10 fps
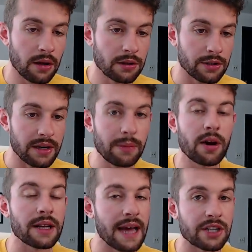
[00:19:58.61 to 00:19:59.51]
So
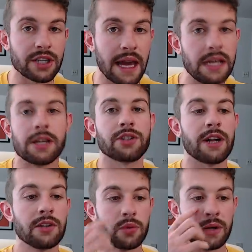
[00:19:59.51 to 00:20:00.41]
Ebron catching 8
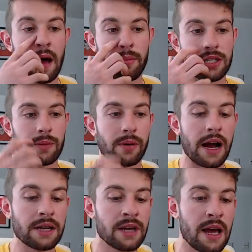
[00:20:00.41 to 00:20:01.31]
touchdowns would not be a
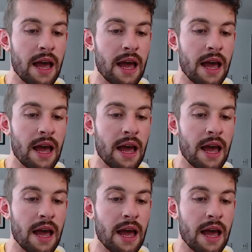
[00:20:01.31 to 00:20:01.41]
surprise.